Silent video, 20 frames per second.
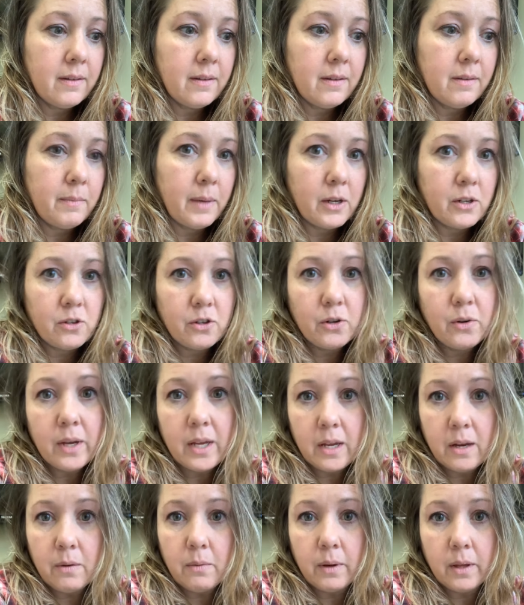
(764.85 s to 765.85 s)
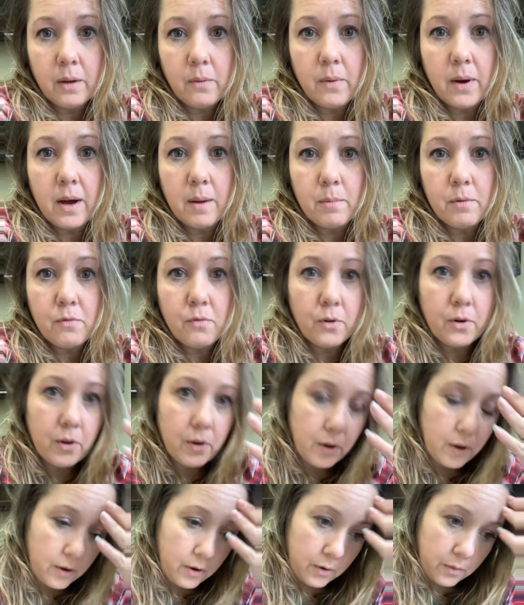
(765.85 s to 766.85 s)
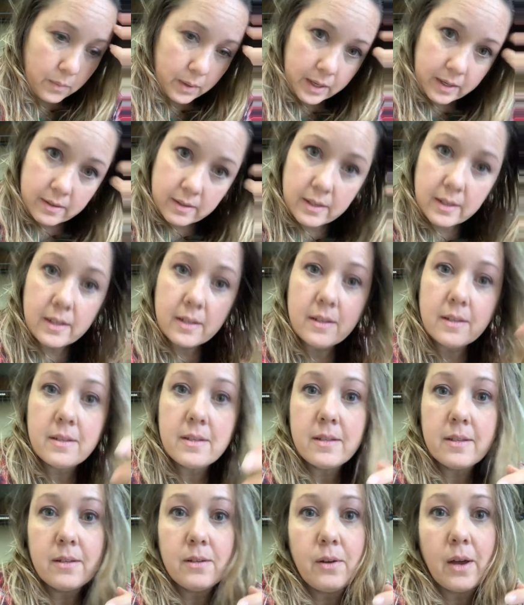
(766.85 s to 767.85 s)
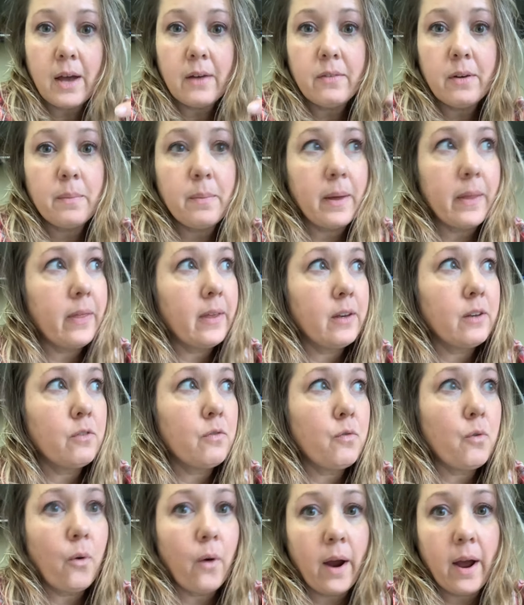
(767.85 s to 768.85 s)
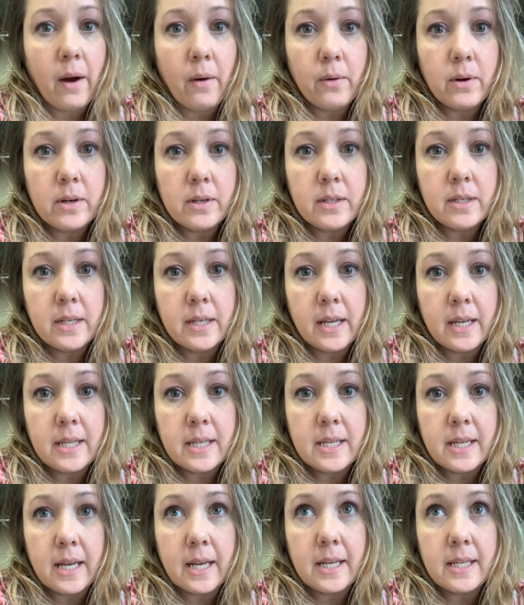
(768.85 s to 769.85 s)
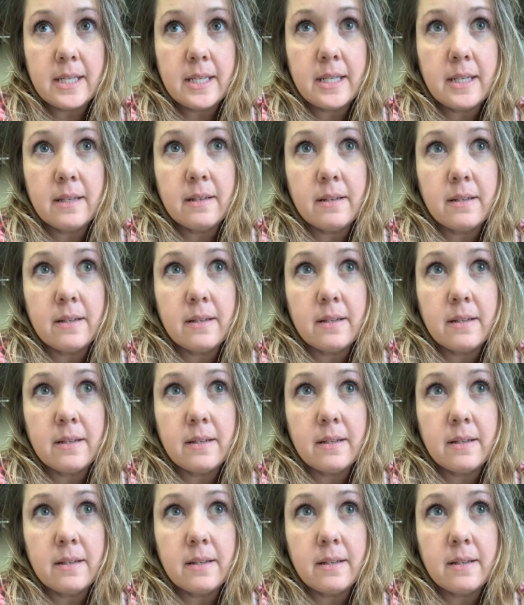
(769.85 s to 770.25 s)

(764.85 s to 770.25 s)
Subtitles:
make sure you eat really well before you go, because you have up, I think, to 4 hours to take the test,